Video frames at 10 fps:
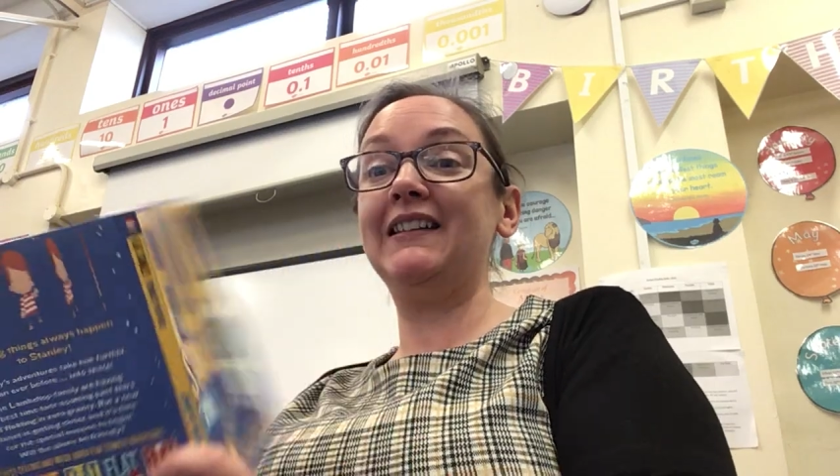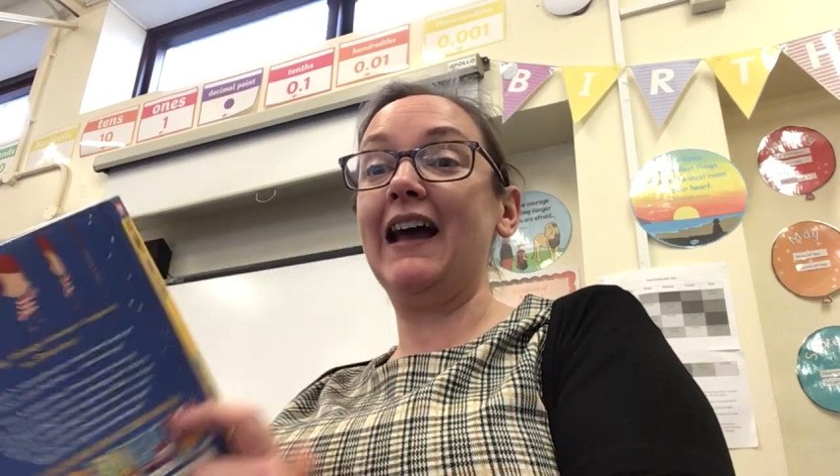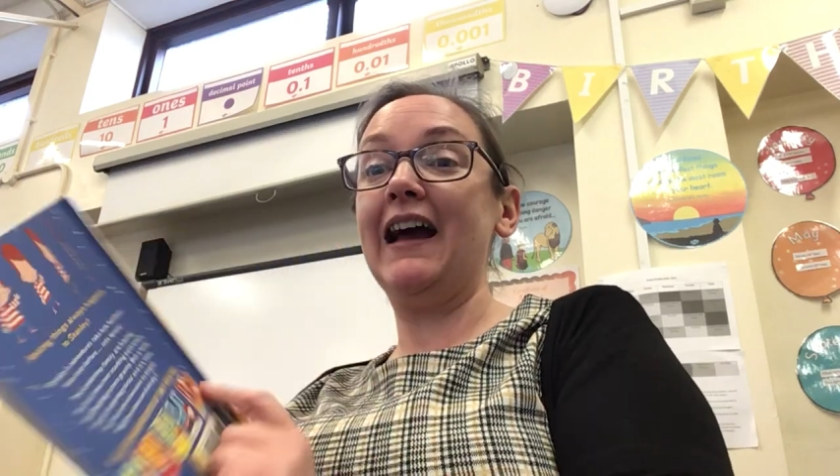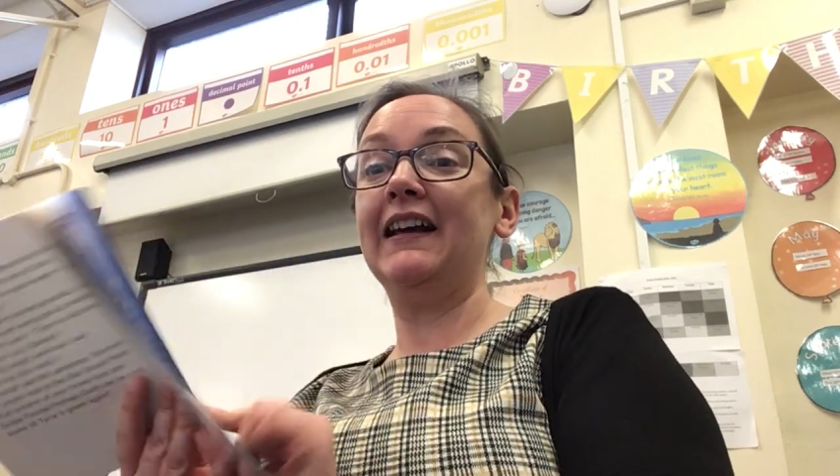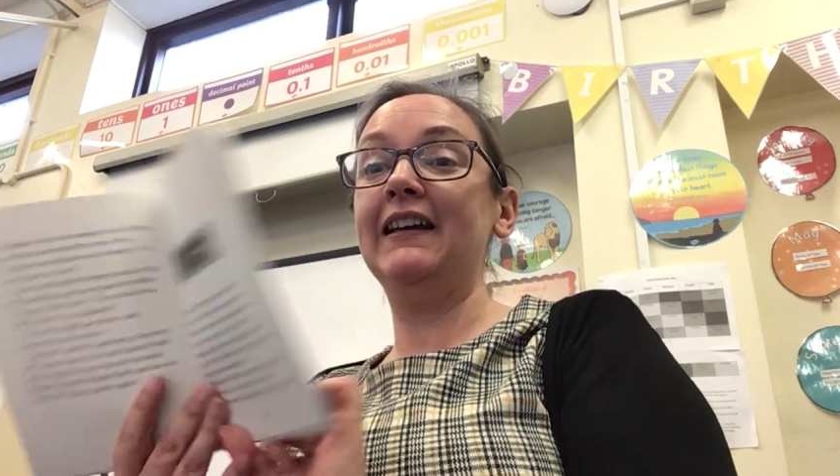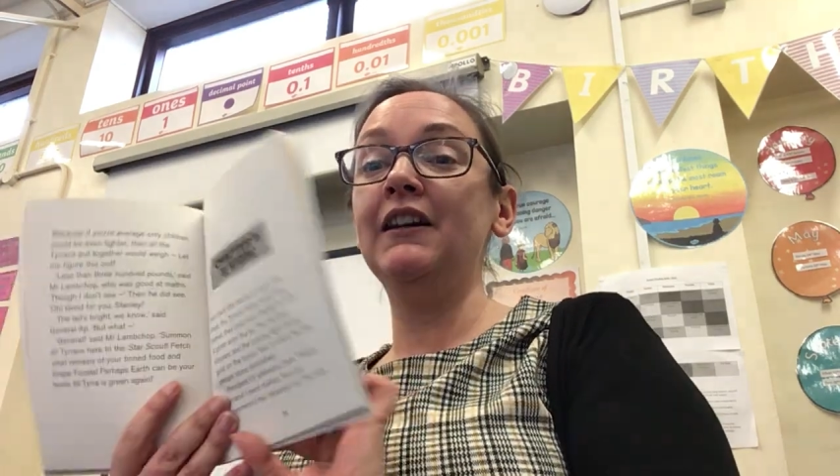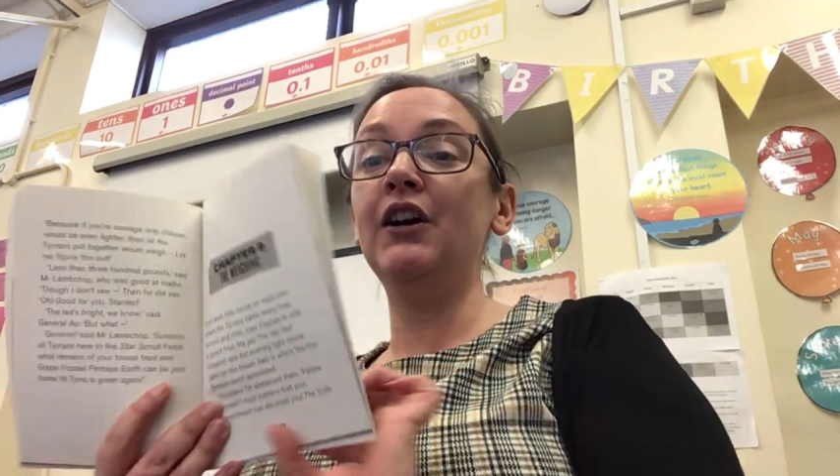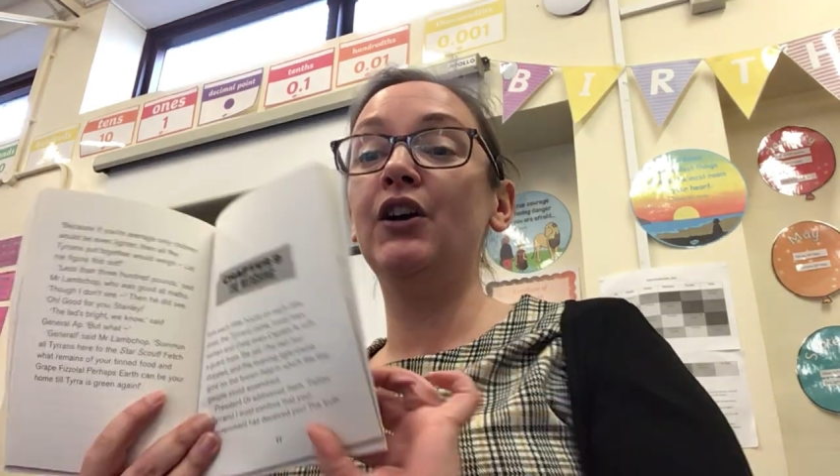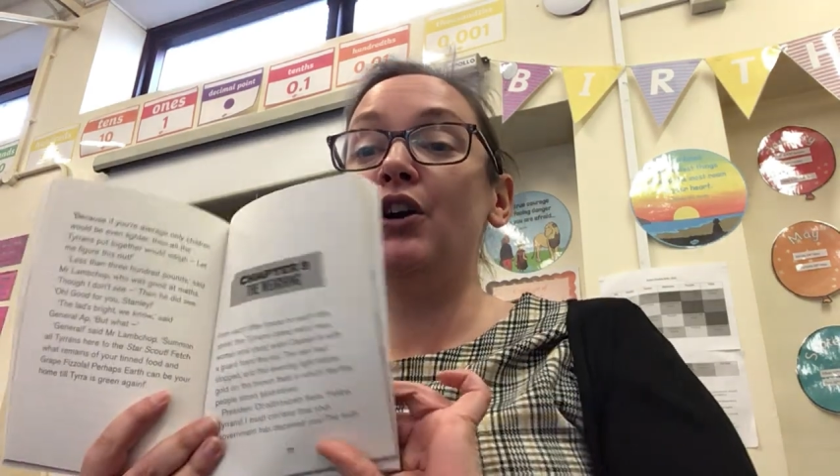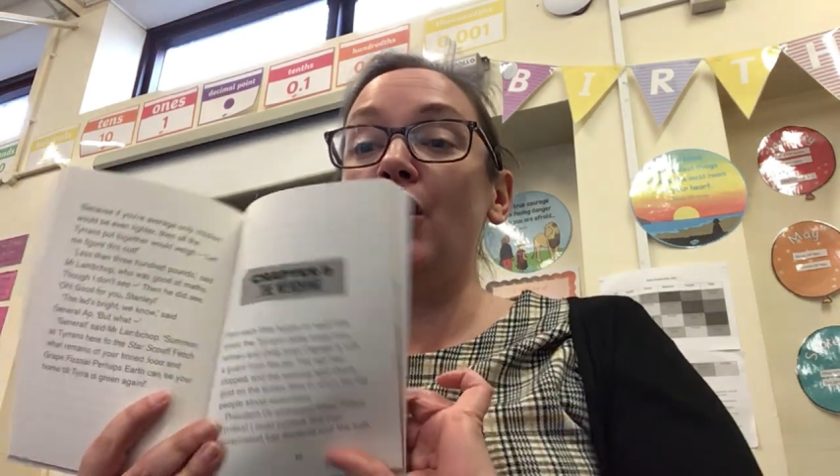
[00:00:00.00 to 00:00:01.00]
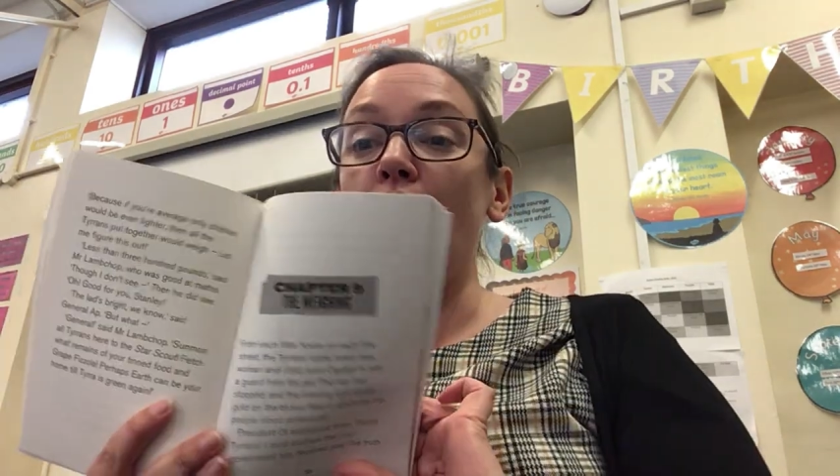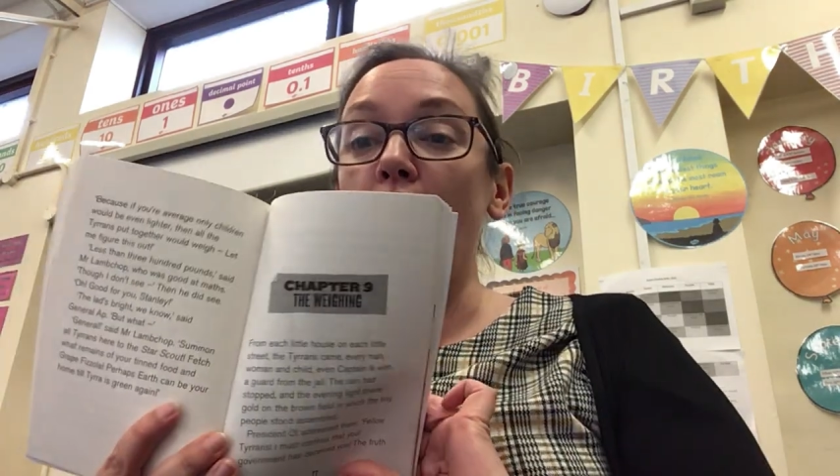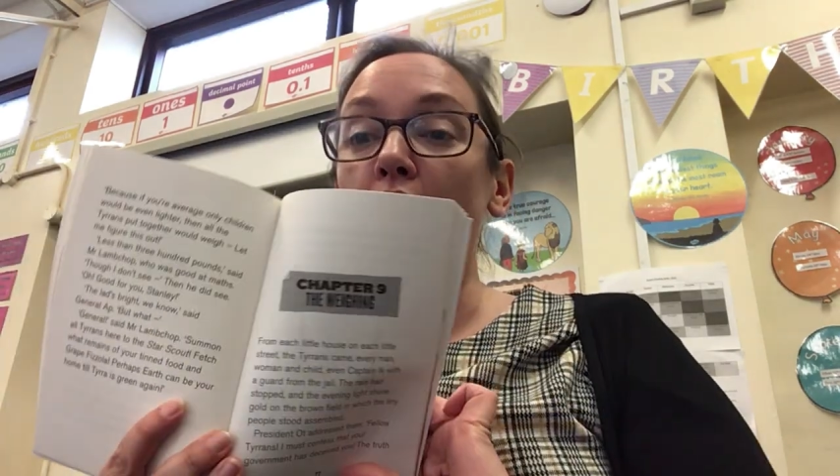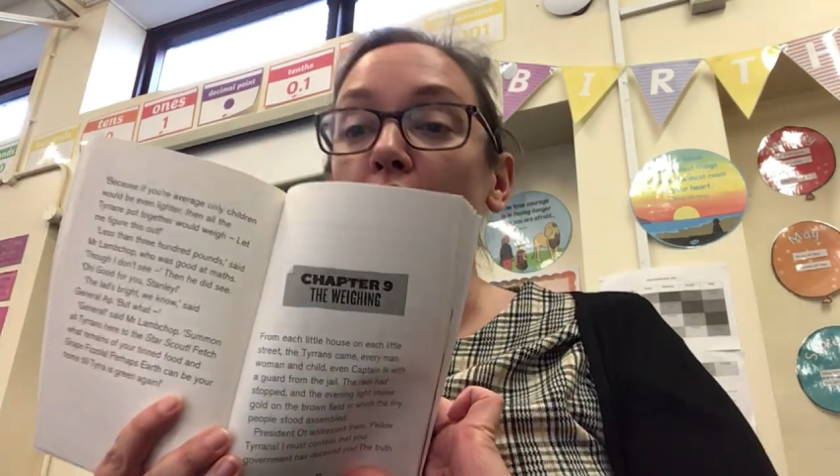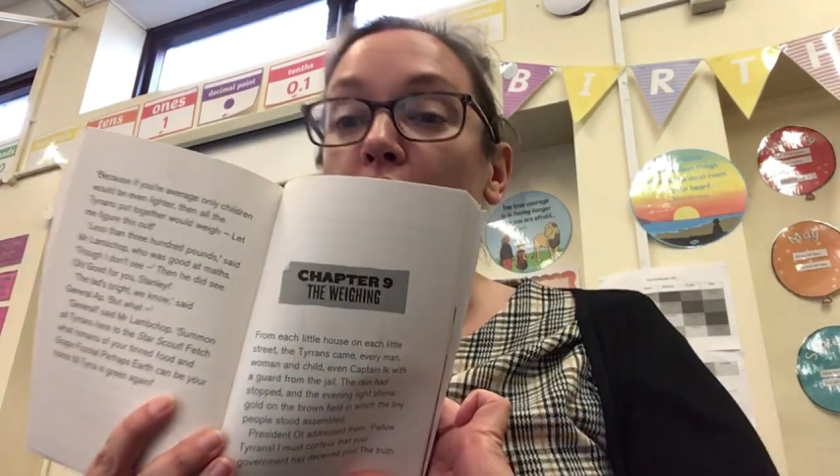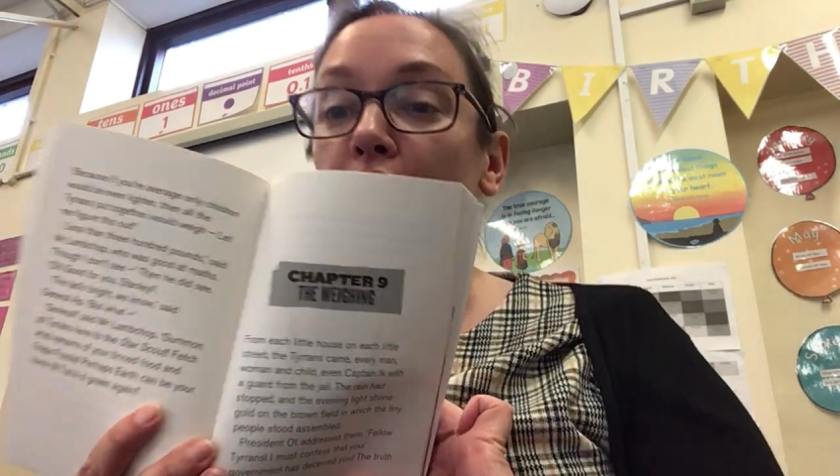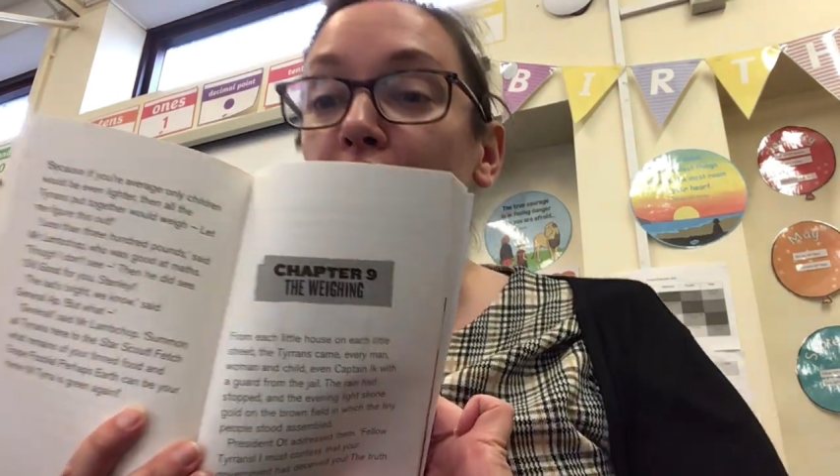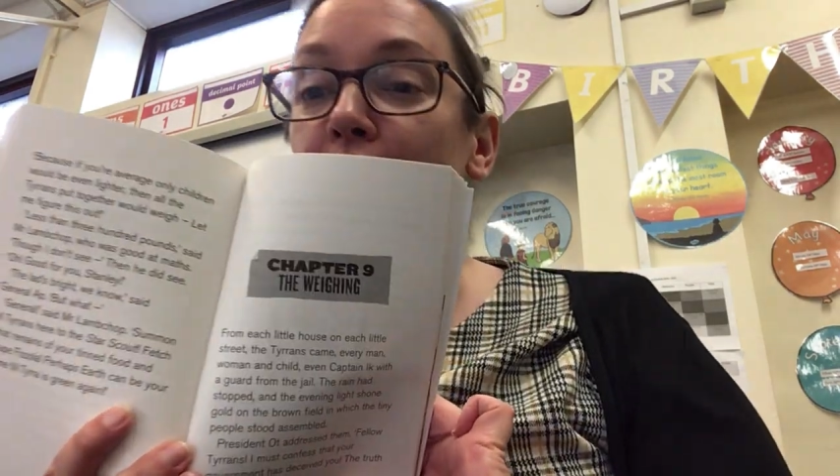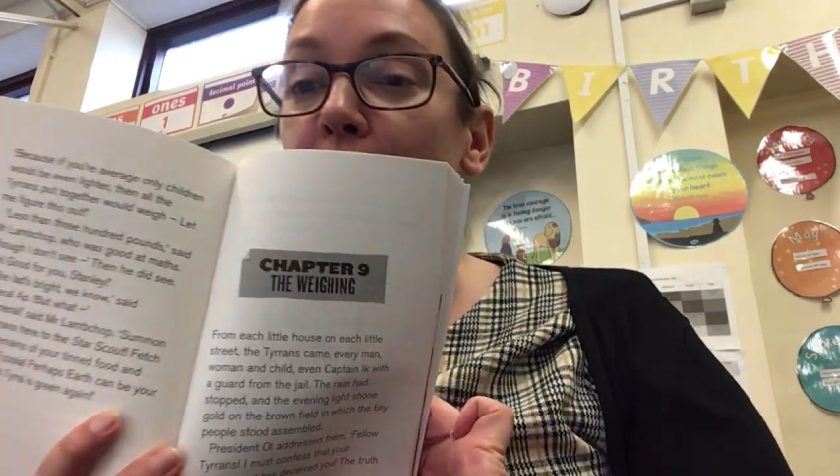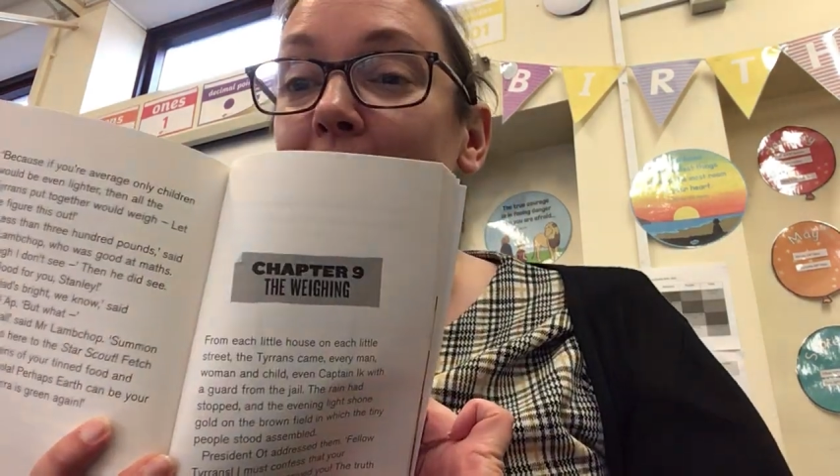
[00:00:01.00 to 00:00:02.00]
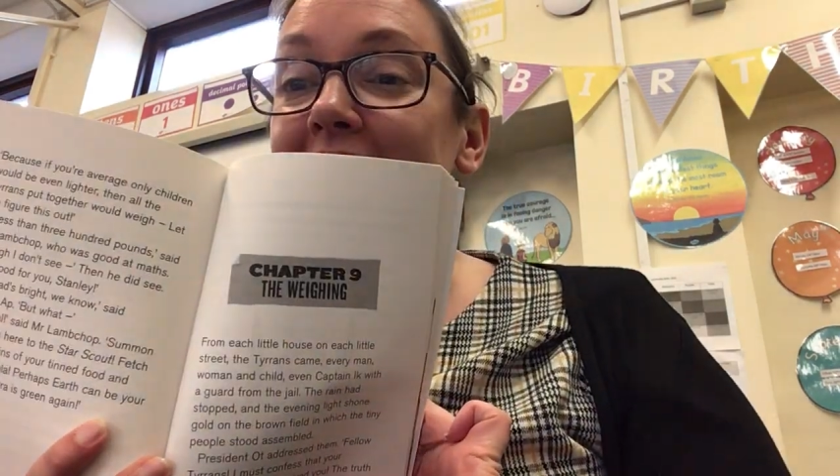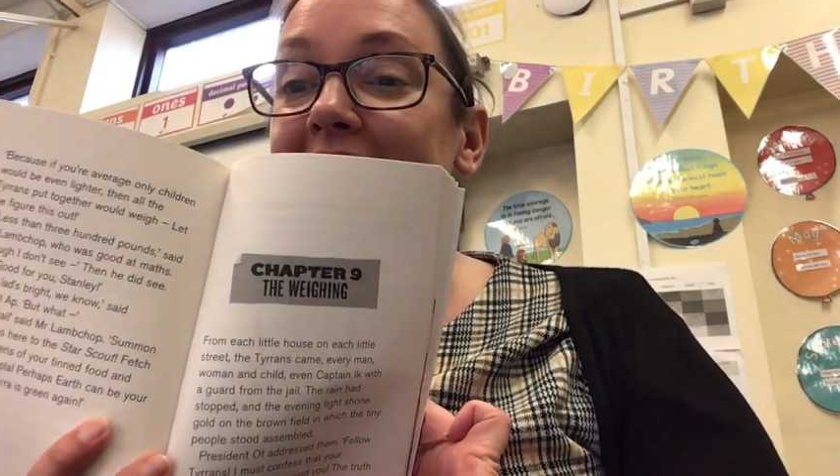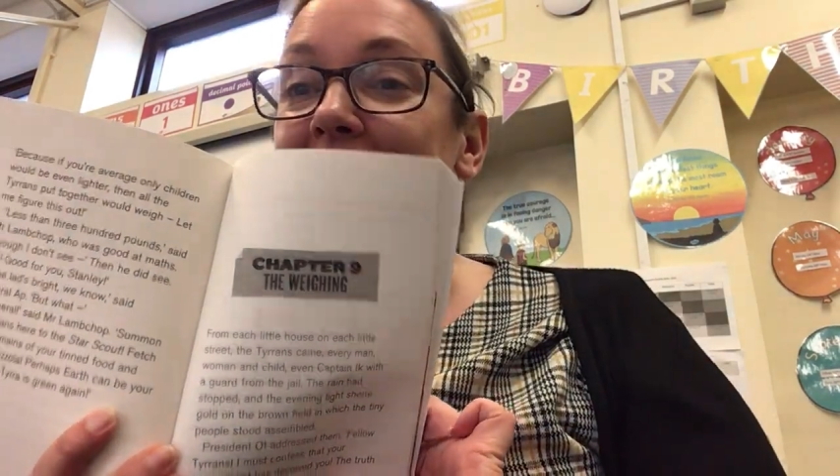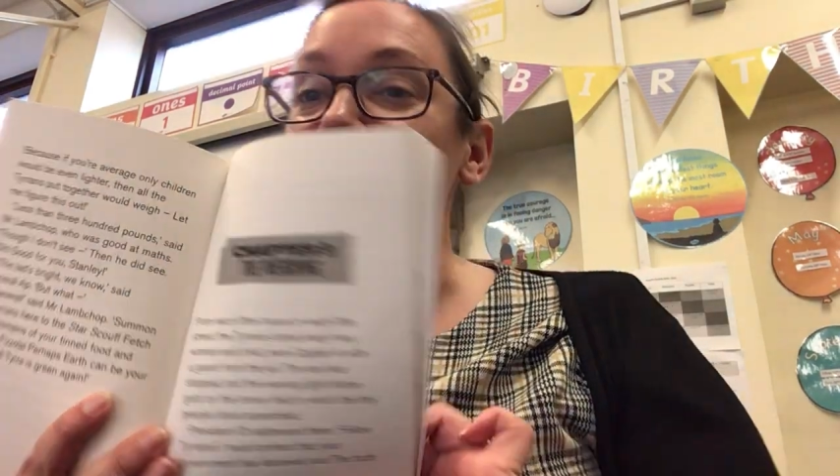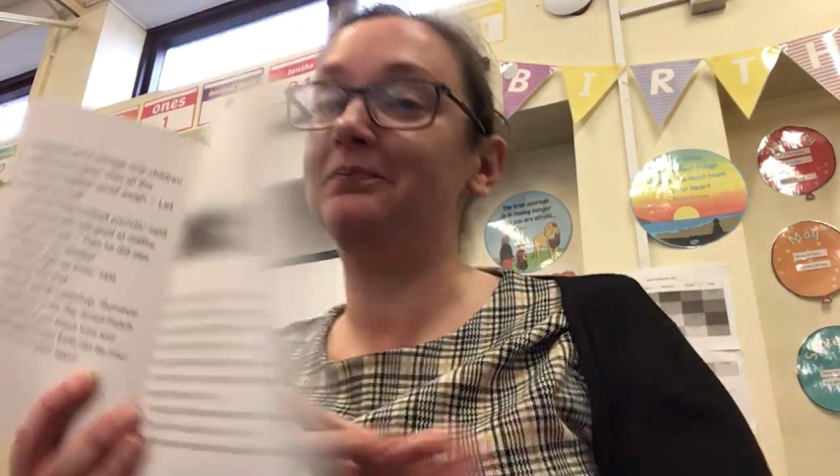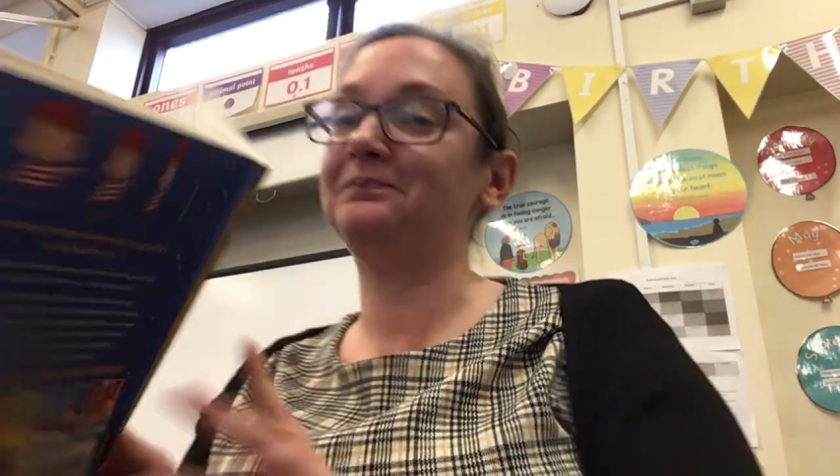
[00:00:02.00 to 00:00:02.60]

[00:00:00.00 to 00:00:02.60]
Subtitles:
9, The Way In.